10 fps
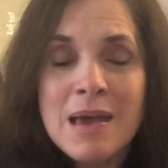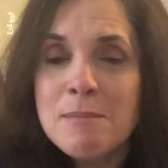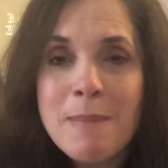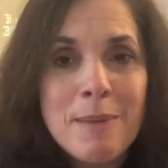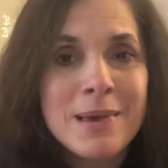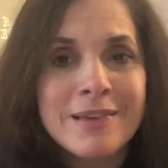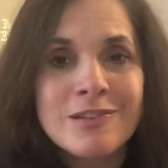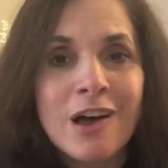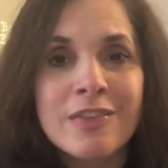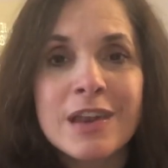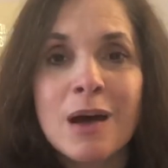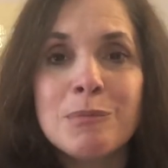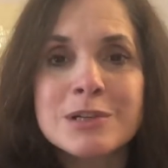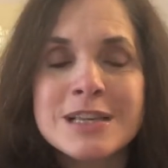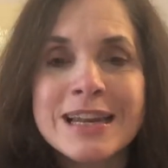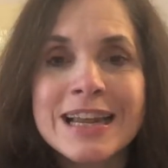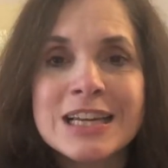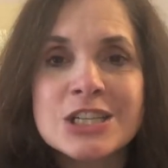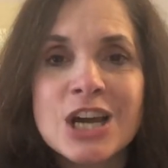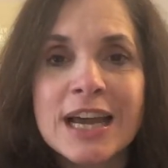Maybe it's not the numbers that need
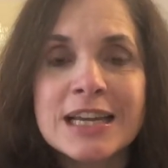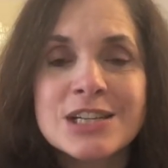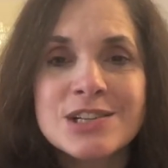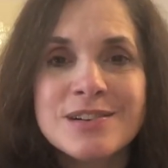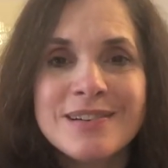to change.